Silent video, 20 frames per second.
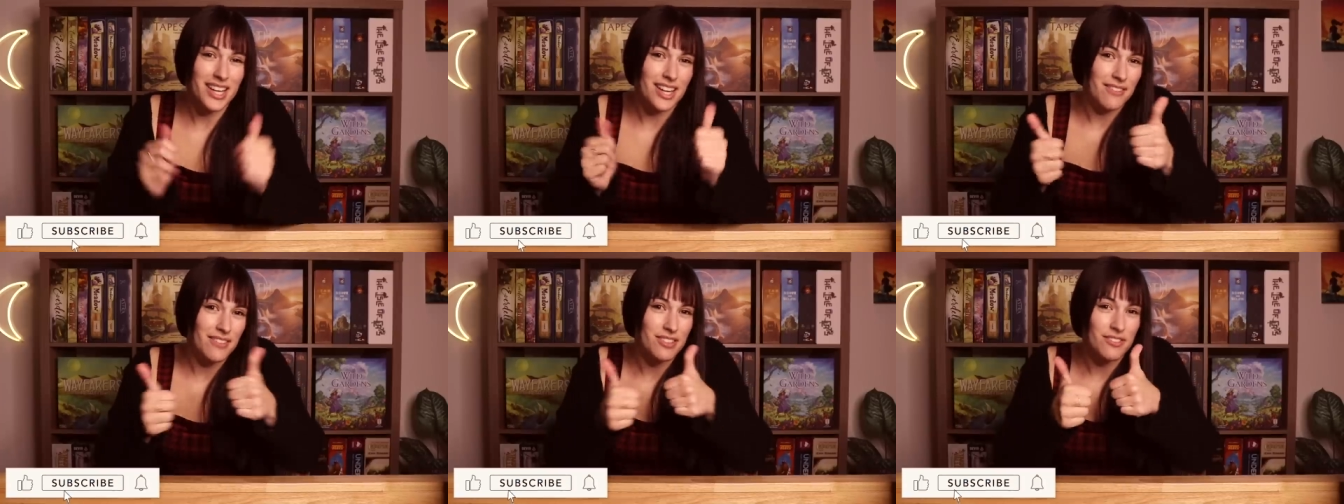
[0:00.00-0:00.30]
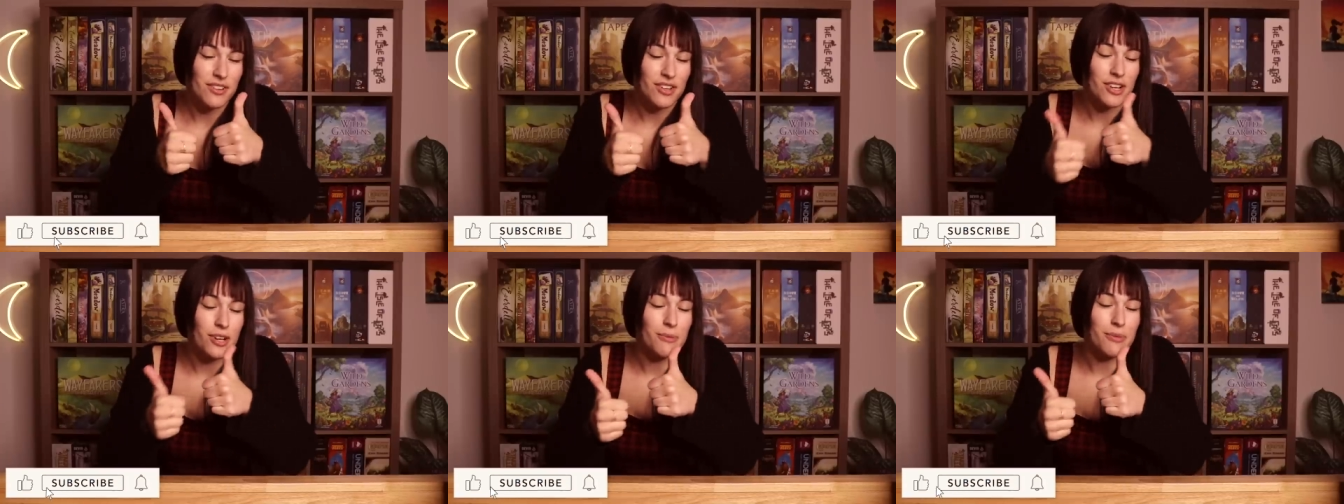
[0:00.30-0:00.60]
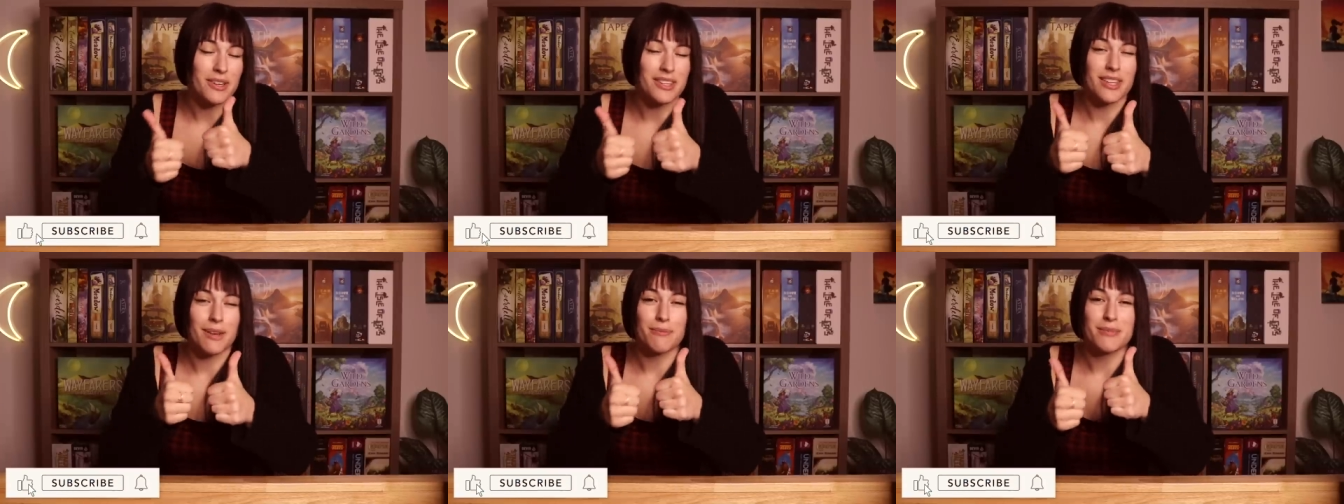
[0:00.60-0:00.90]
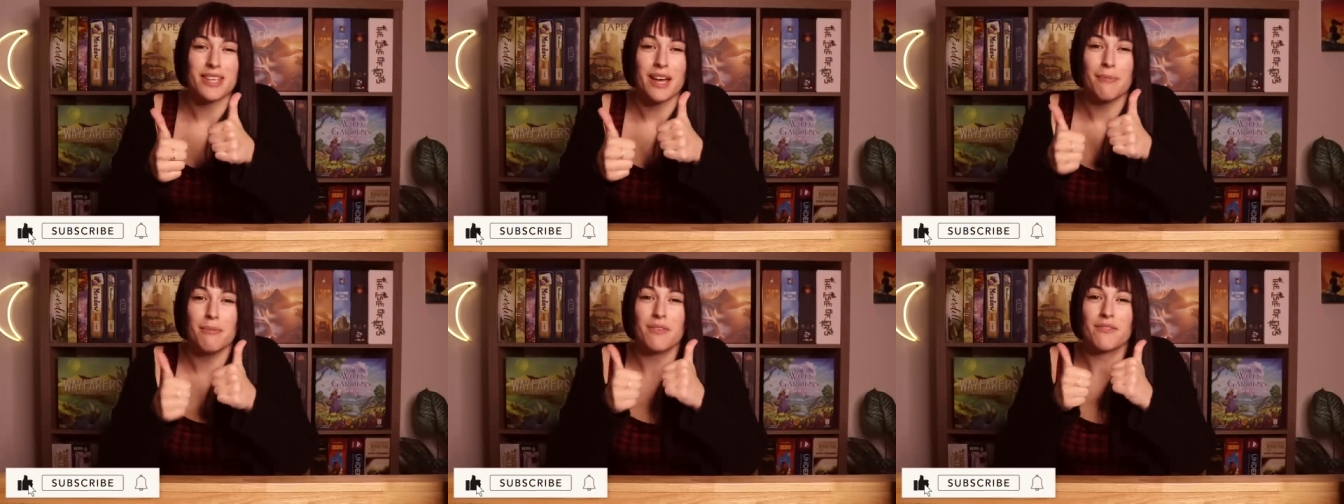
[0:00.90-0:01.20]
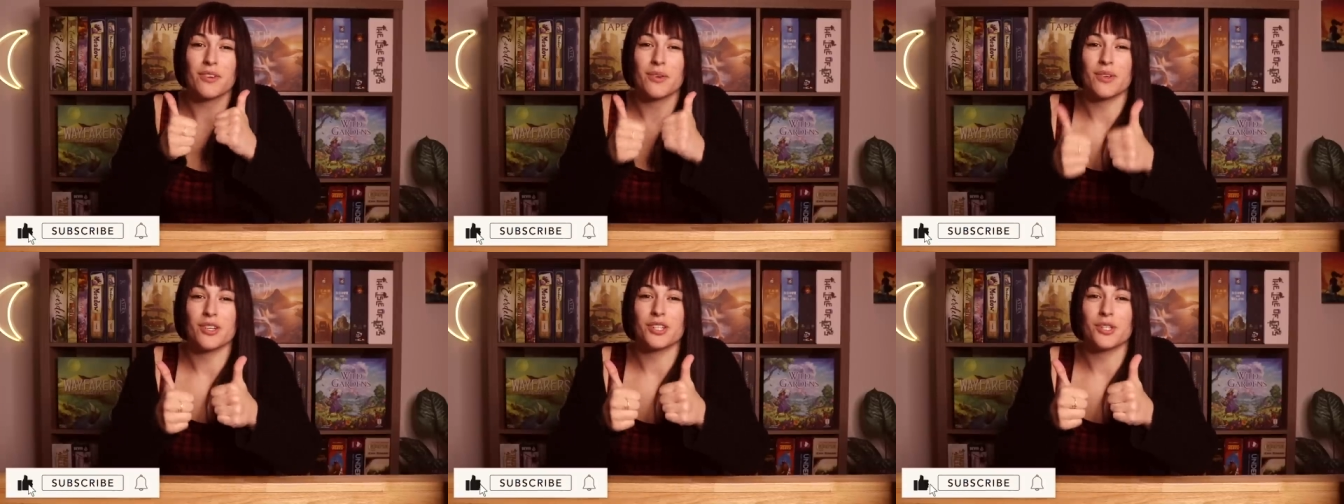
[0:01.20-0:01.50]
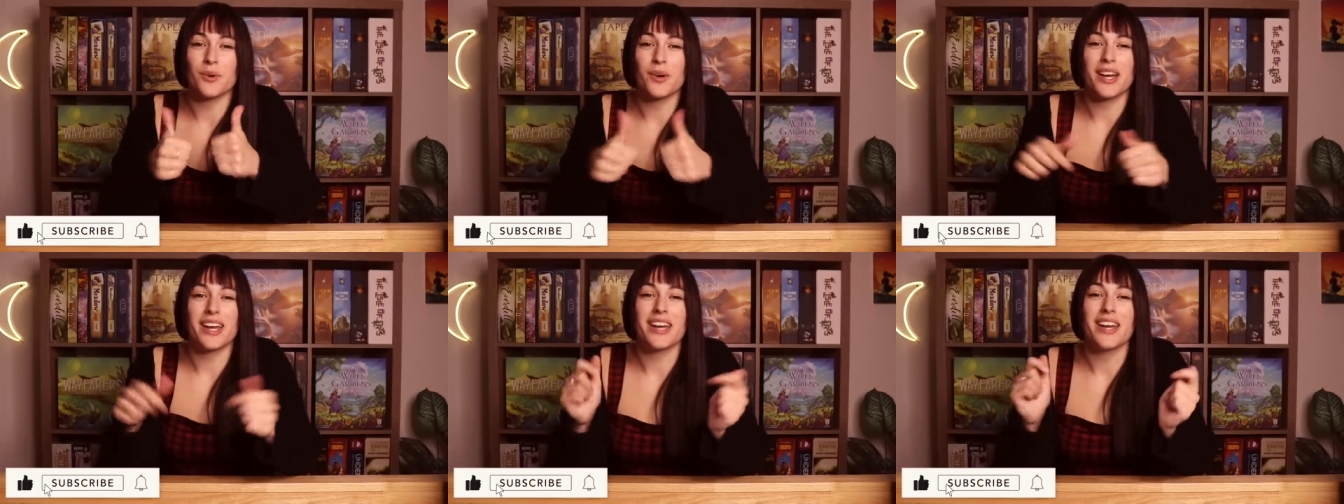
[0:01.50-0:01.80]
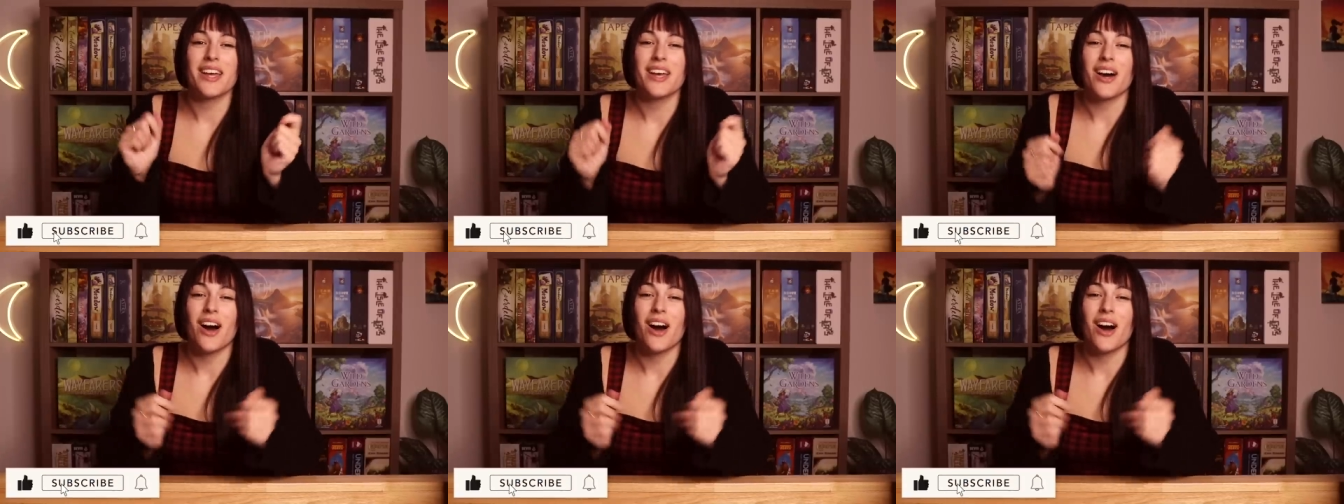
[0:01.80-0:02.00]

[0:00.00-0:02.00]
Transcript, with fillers: Give this video a big thumbs up if you enjoy.